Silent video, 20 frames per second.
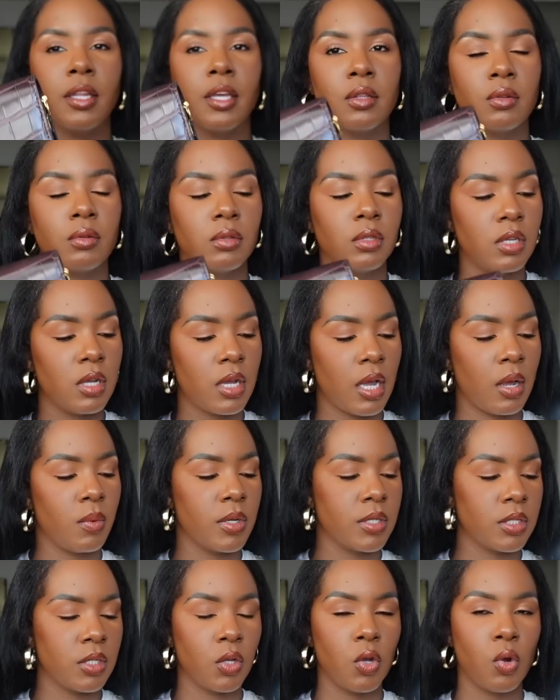leather look, I
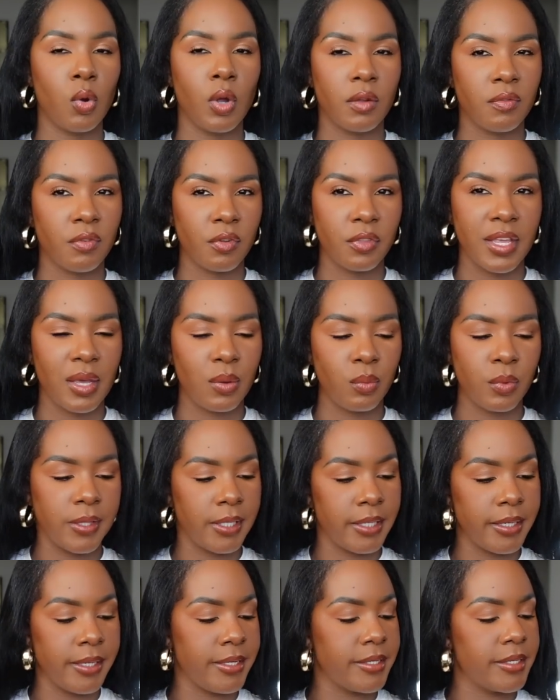wasn't going for that with
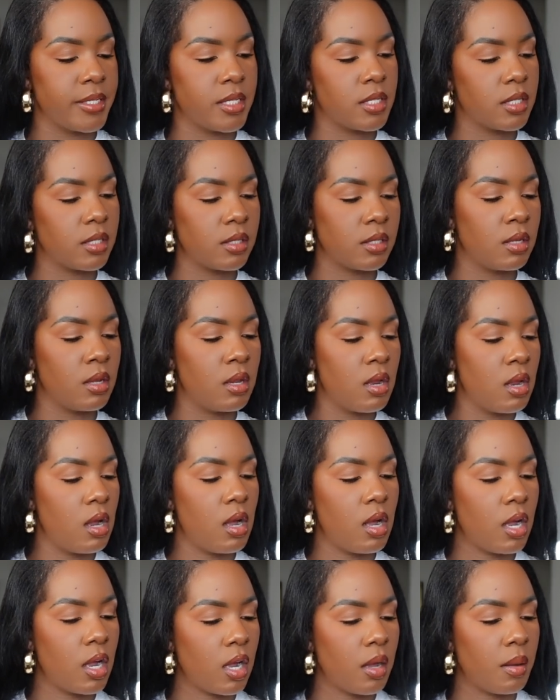these.
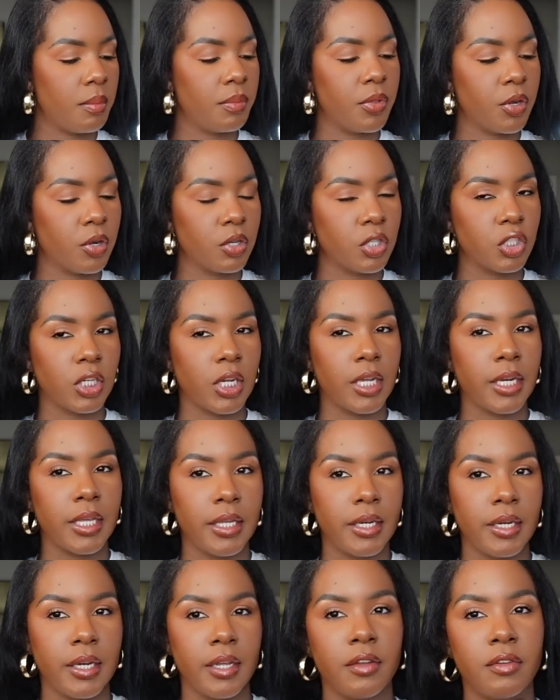Um, they're shiny
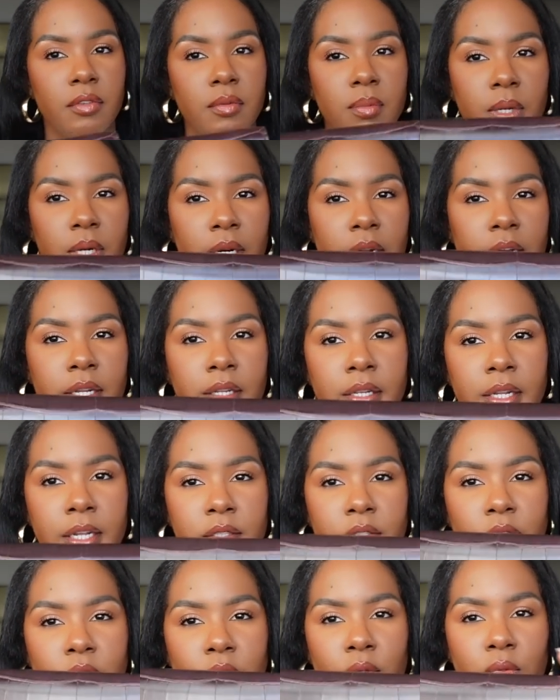enough, but not
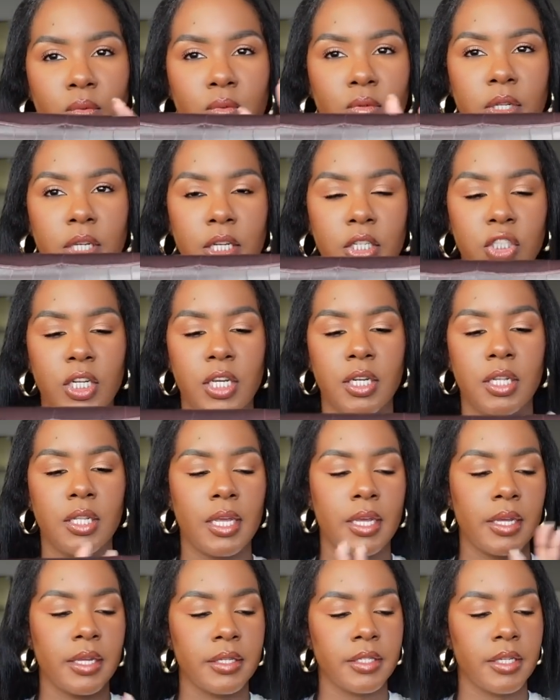like too like shiny,
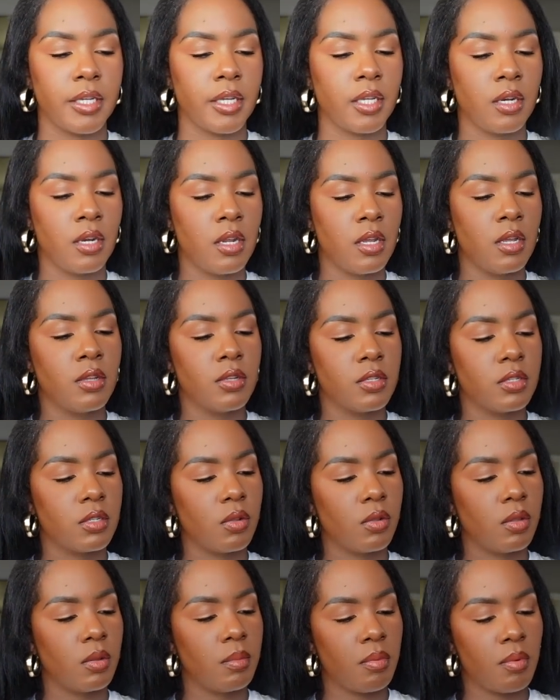like I said.
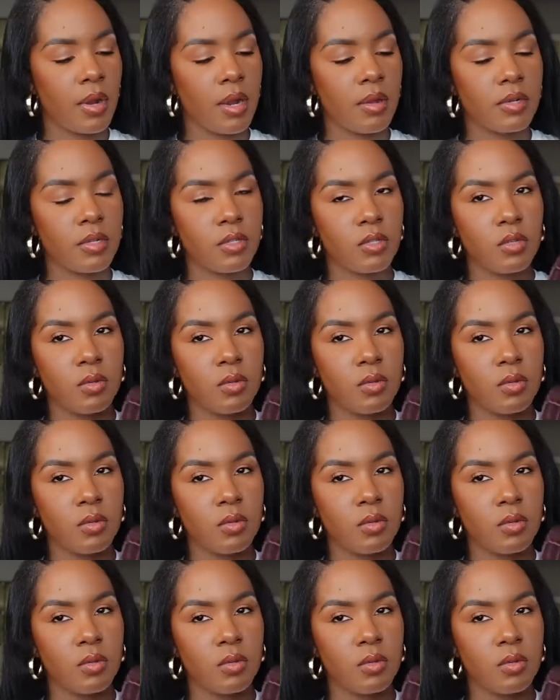So the brown is